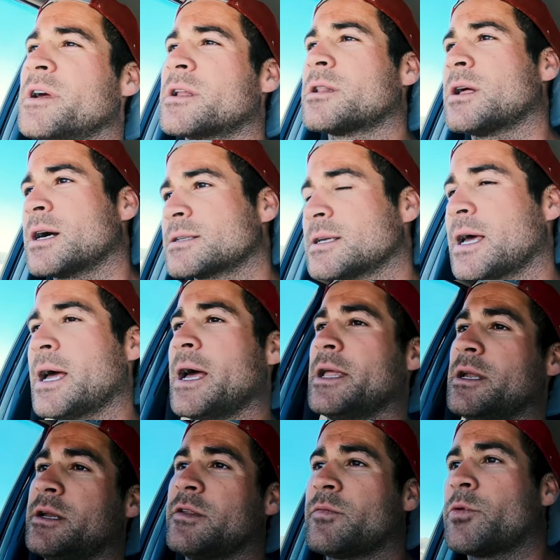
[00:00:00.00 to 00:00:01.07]
I'd like to
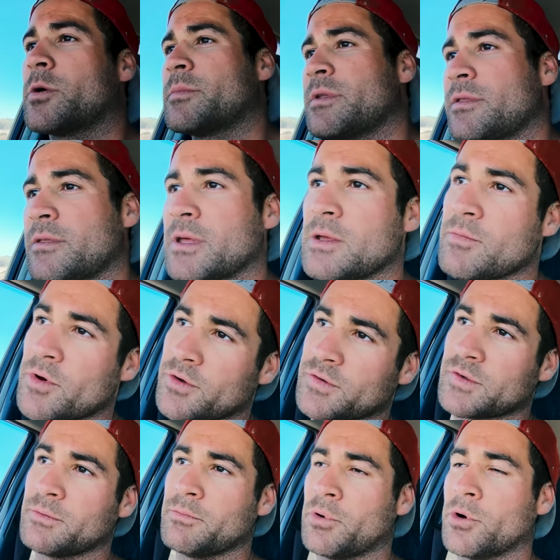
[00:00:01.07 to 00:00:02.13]
add, and it's probably the
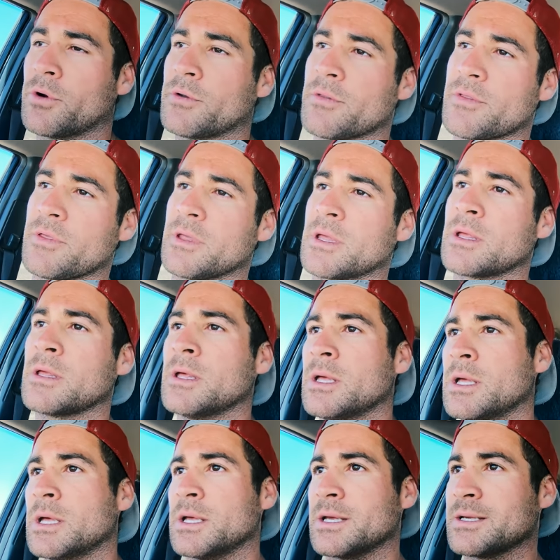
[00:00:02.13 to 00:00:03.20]
most important thing,
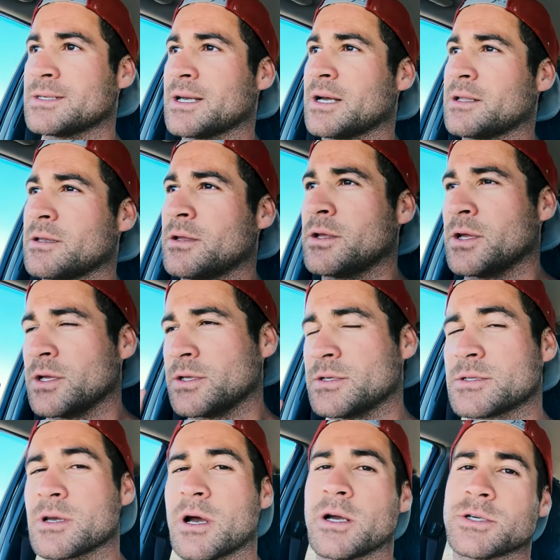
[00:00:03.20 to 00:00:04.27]
is that
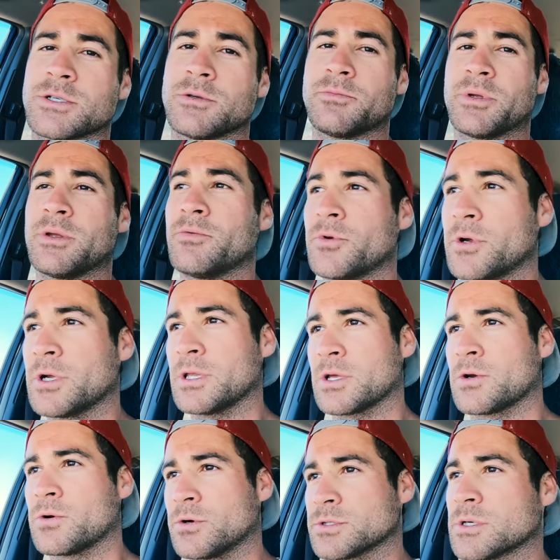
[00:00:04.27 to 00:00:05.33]
these guys should be really
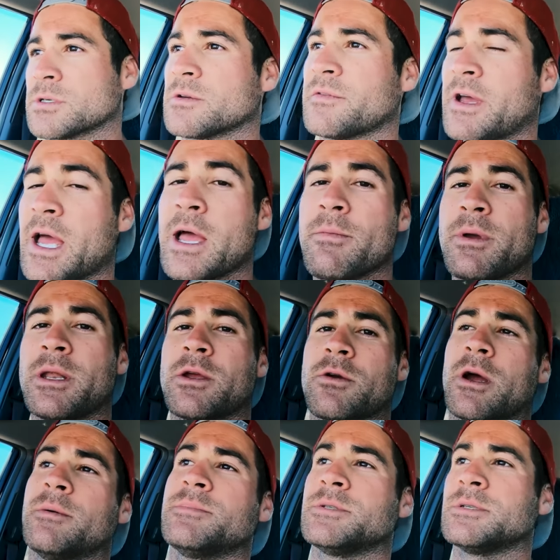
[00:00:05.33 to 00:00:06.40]
cautious of how many
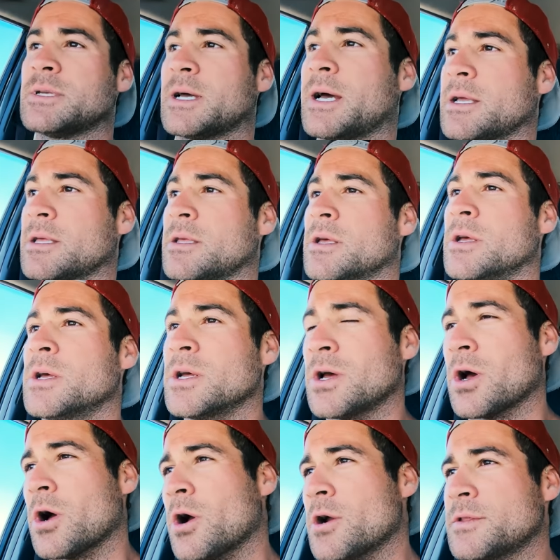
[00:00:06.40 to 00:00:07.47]
crabs you take.
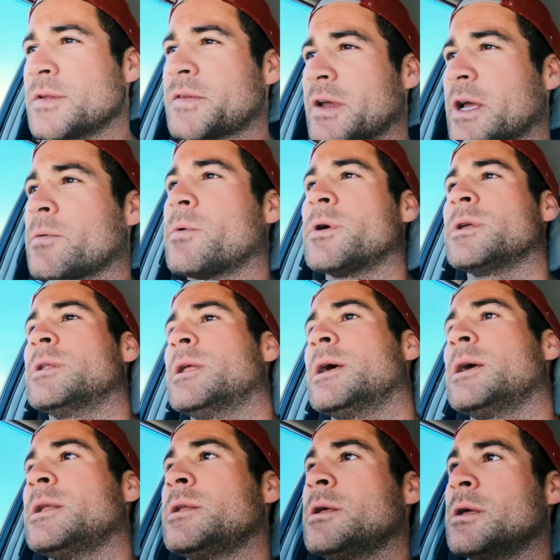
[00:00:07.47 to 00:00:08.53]
Only take what you
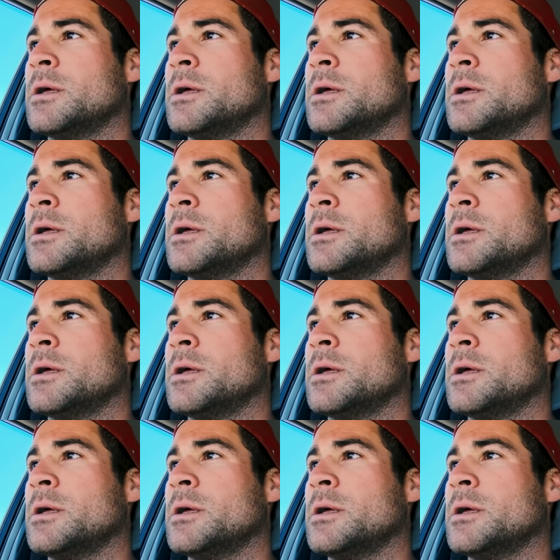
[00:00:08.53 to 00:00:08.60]
need.